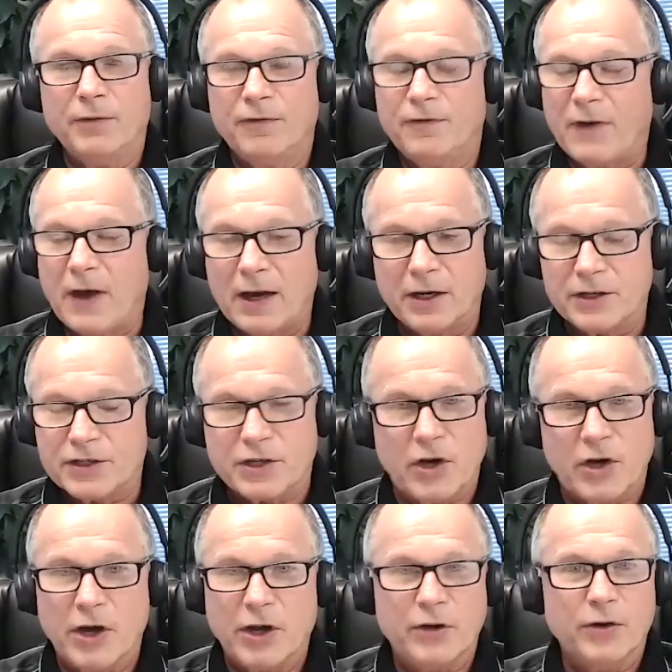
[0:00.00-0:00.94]

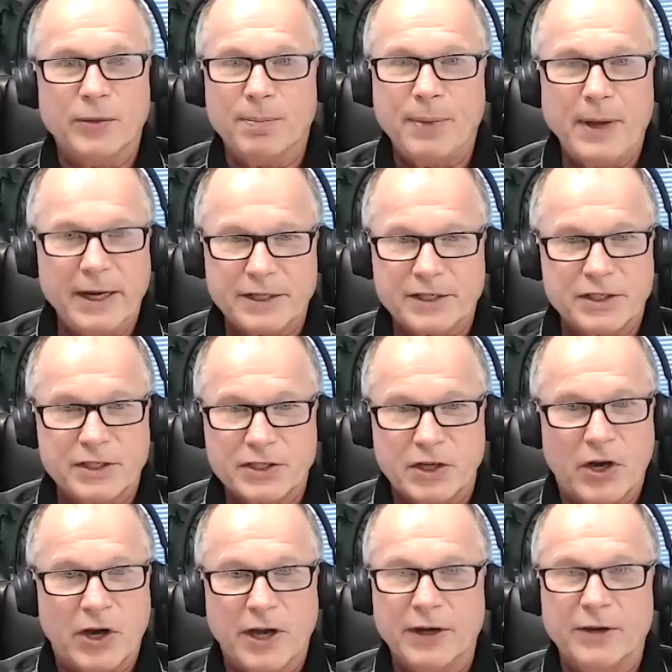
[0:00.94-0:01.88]
fungicide or a
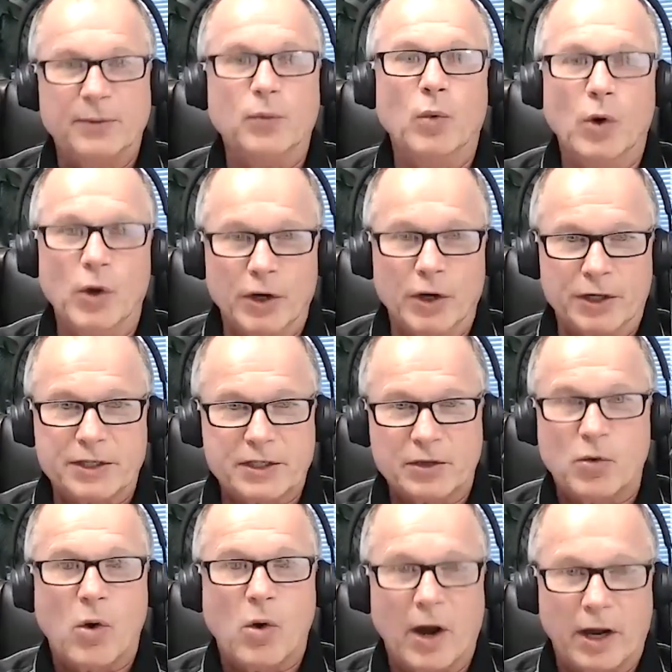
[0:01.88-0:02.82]
pesticide. It works
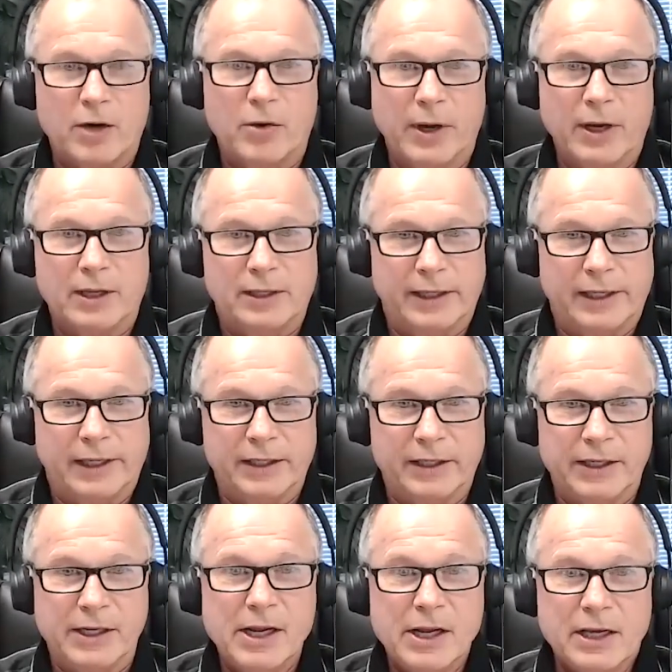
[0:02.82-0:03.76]
quite quickly,
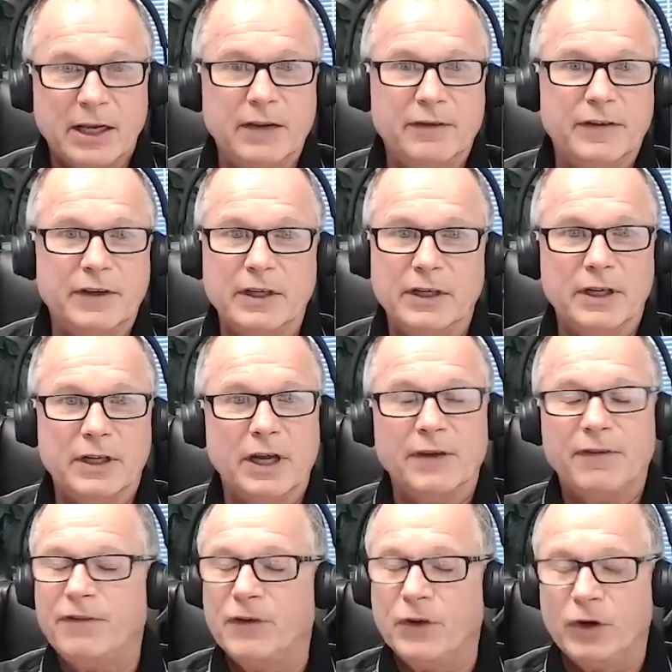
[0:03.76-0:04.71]
and even a
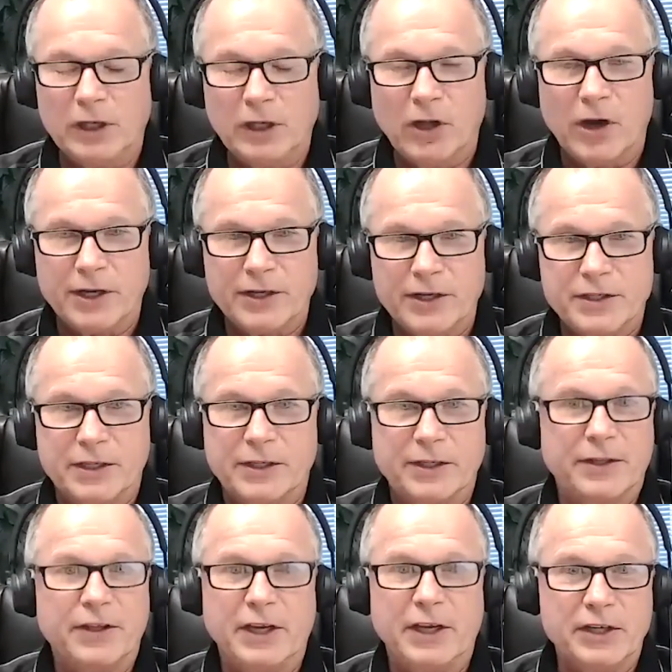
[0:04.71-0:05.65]
fertilizer,
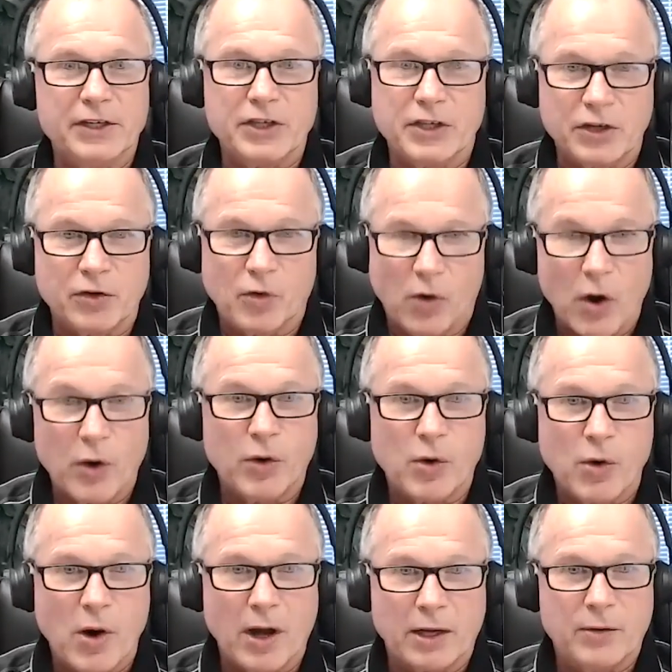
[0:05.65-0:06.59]
things grow
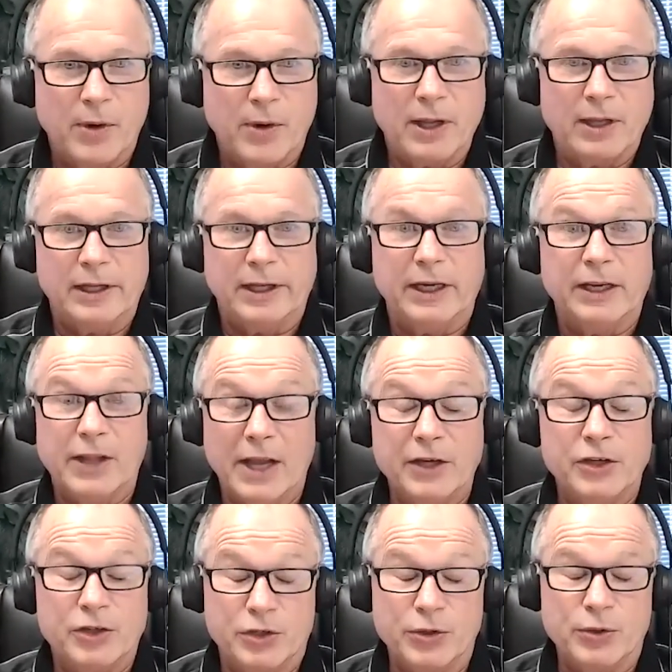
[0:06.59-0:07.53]
quite quickly, and
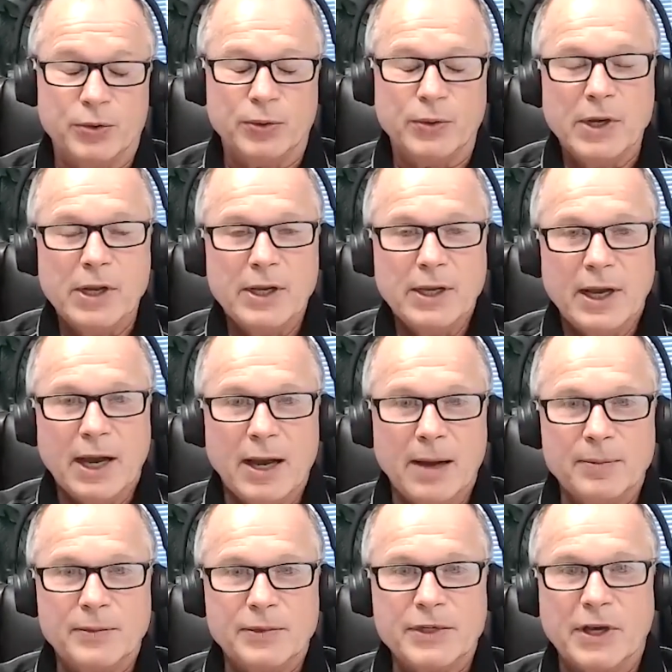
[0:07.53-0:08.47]
they do.
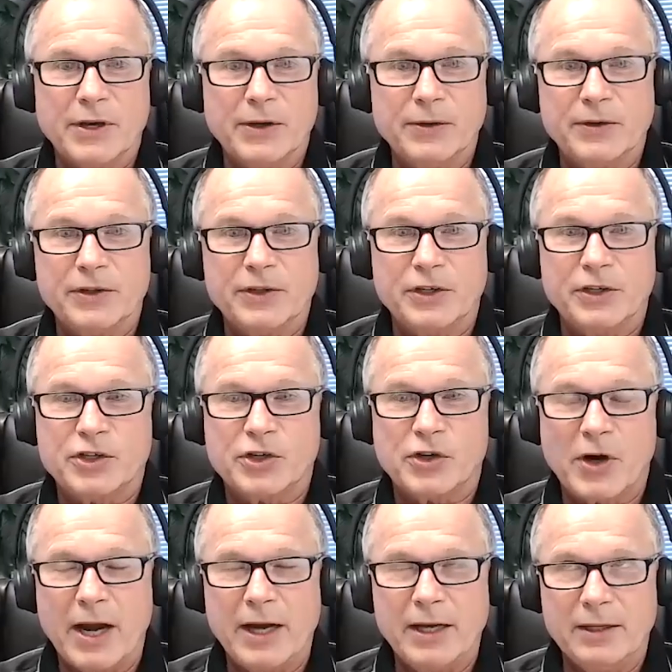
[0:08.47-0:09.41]
So to
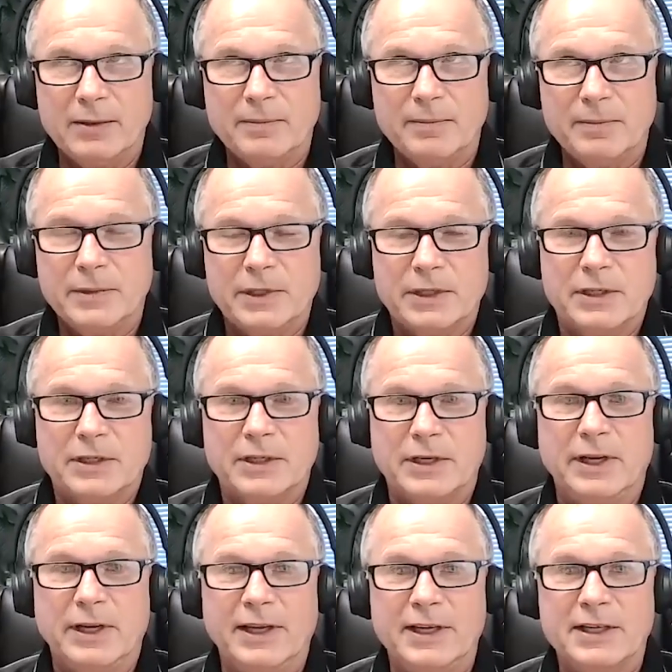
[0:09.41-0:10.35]
train them
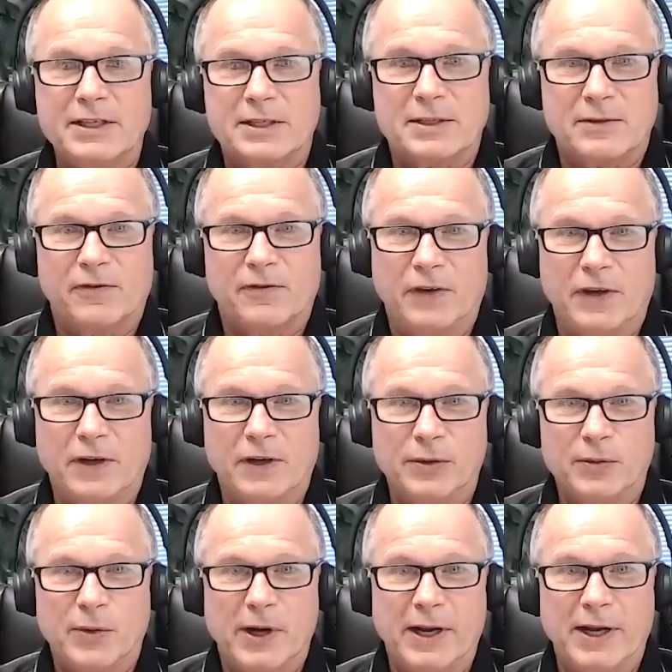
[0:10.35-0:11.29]
in this
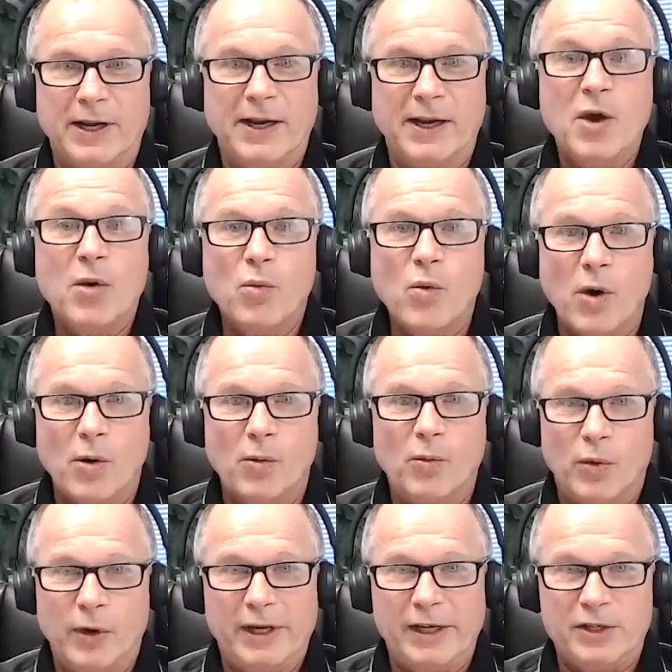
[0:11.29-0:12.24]
field, where what
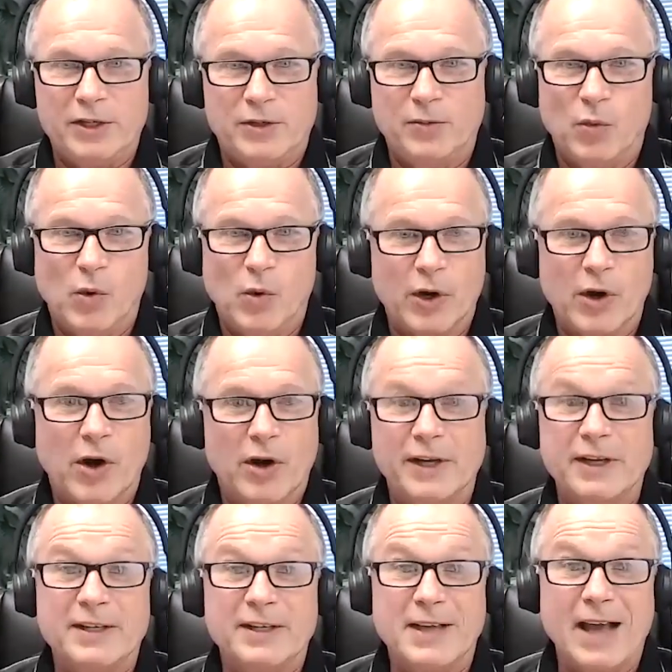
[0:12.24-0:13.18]
we work on
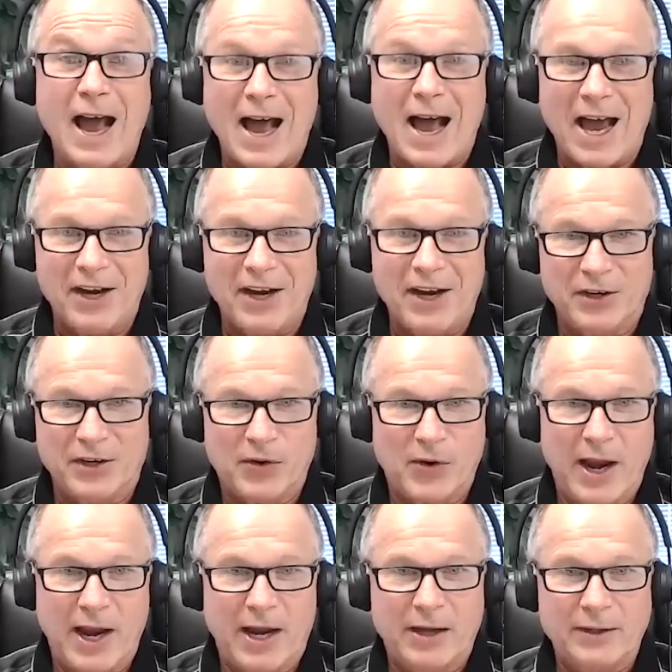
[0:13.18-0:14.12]
is
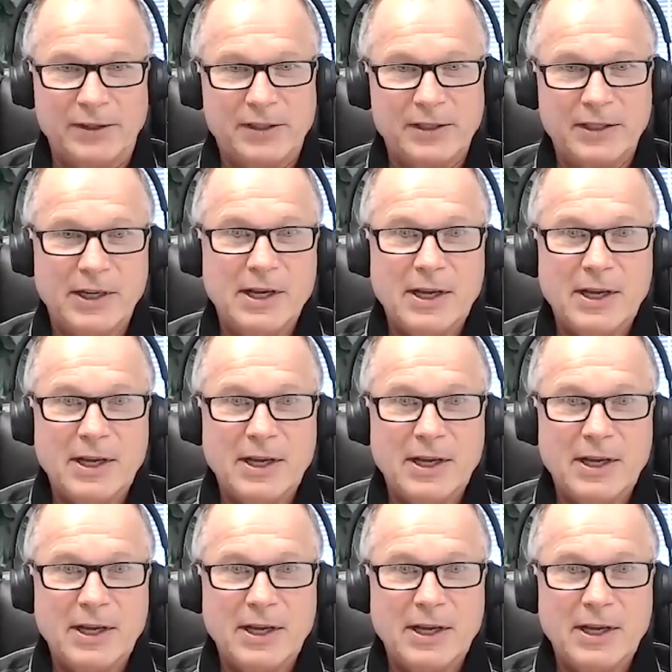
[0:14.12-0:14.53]
underground,